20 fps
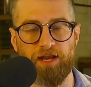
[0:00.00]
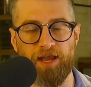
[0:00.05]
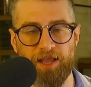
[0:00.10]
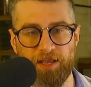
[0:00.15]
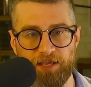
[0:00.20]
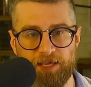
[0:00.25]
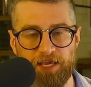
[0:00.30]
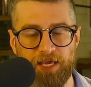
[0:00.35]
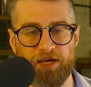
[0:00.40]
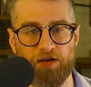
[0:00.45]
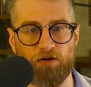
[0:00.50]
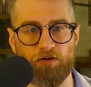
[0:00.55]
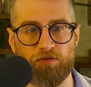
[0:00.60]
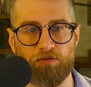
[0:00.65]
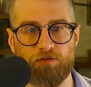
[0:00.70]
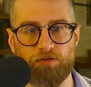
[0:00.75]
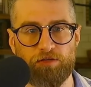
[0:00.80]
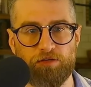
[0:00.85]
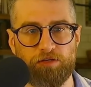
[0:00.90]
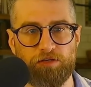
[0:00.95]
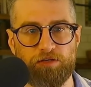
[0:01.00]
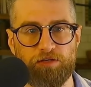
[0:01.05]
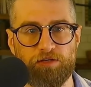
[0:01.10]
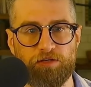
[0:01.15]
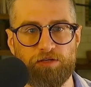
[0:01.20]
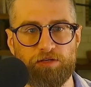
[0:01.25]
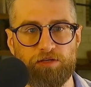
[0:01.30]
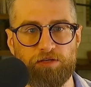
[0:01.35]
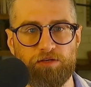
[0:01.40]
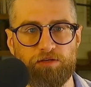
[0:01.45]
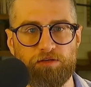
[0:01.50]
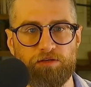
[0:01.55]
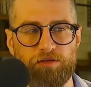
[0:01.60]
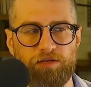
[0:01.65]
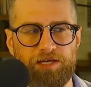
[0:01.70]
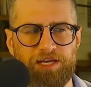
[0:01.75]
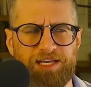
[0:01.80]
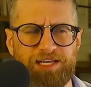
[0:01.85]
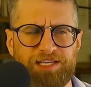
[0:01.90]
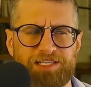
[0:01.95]
and kill,
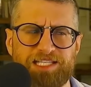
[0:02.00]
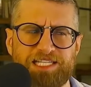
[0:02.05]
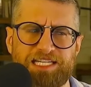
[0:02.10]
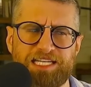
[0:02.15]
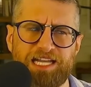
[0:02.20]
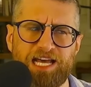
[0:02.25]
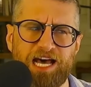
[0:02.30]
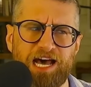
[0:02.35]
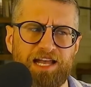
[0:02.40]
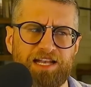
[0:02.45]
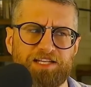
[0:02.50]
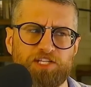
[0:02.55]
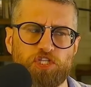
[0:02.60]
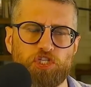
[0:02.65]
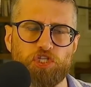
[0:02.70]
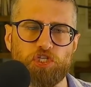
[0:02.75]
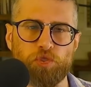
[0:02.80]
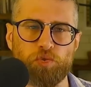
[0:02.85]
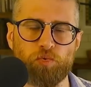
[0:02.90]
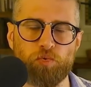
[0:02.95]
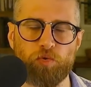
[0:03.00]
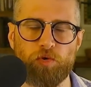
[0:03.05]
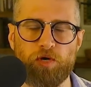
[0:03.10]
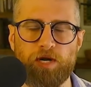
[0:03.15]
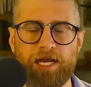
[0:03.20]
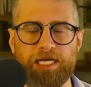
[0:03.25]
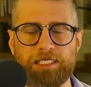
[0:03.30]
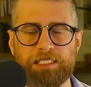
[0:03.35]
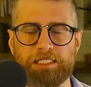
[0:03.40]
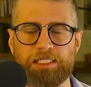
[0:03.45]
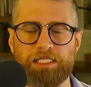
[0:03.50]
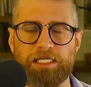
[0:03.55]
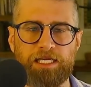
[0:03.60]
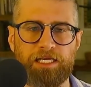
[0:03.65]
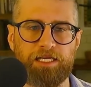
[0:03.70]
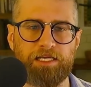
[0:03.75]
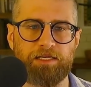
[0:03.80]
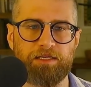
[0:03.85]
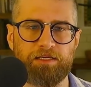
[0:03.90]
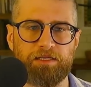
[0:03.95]
is not
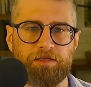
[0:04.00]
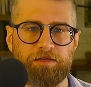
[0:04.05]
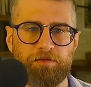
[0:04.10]
strictly